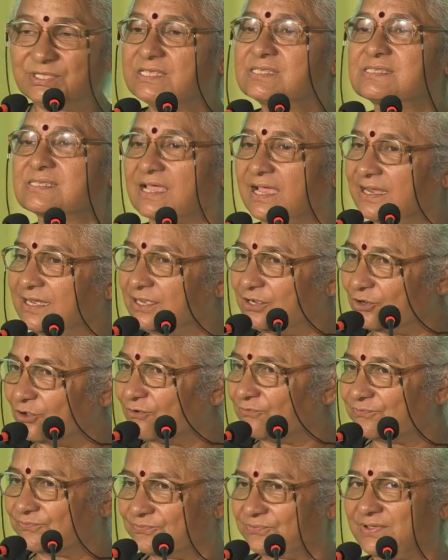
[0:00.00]
this kind
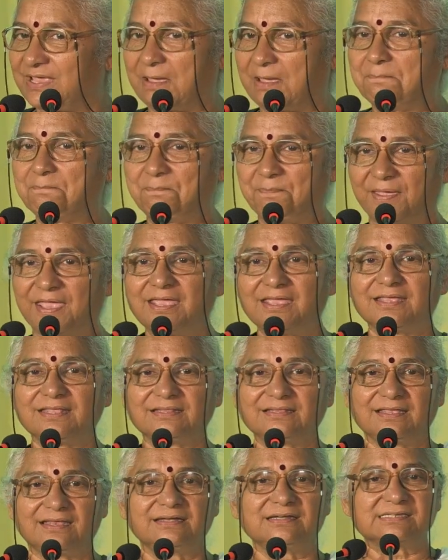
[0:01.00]
of
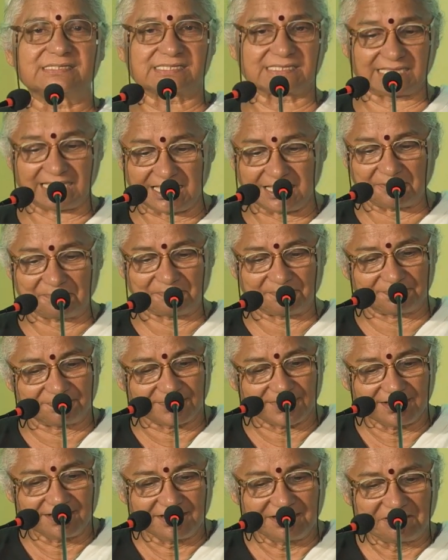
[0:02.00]
campaign and
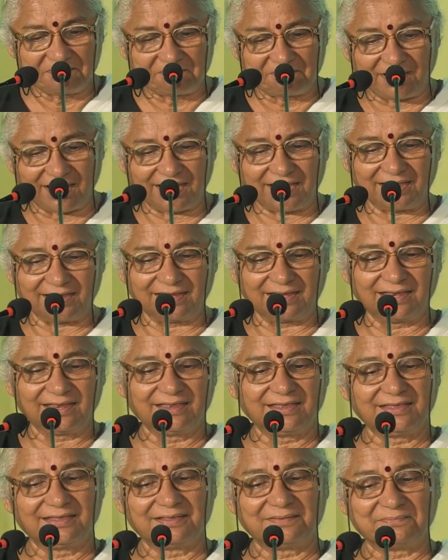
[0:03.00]
scheme by
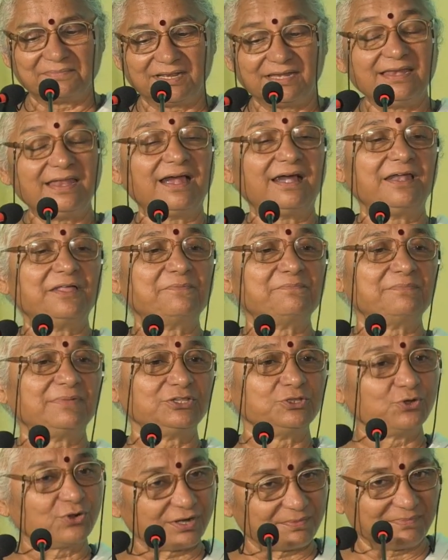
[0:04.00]
Malayalam
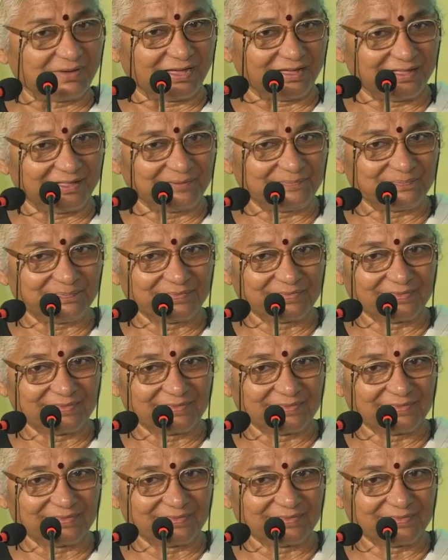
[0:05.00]
Manorama.